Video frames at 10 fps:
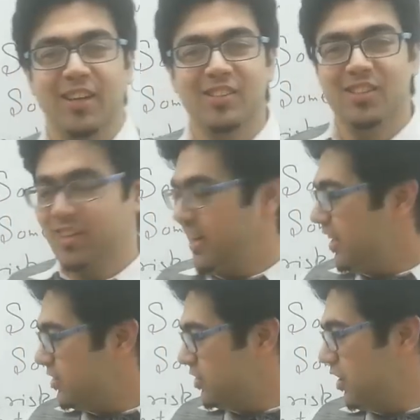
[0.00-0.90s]
it's a
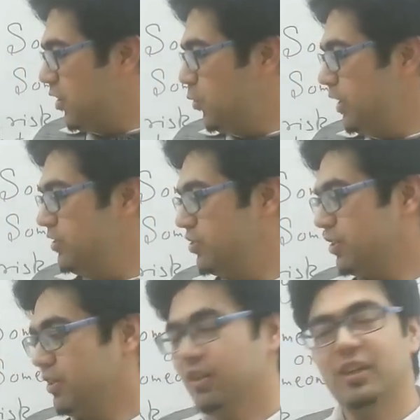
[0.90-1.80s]
cash cow
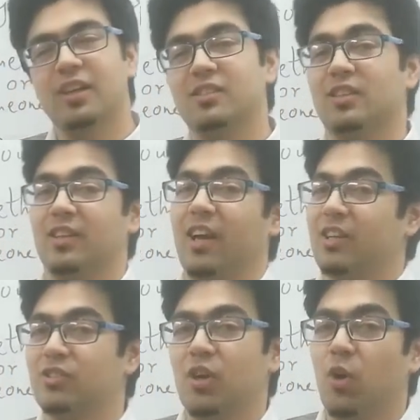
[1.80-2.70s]
venture, it's a
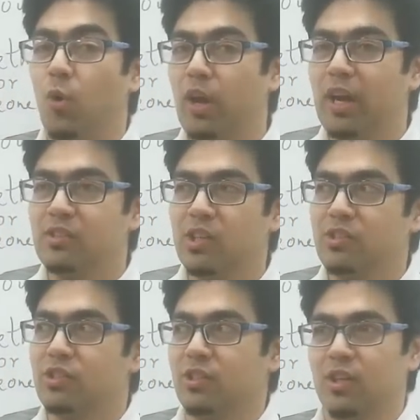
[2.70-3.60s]
cash cow
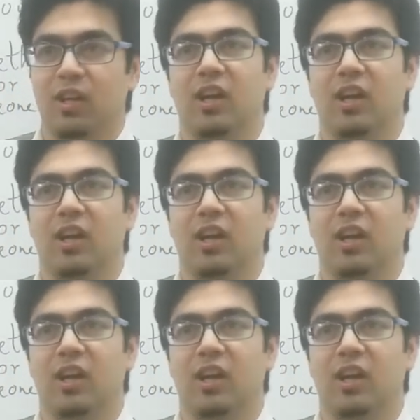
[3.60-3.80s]
organization.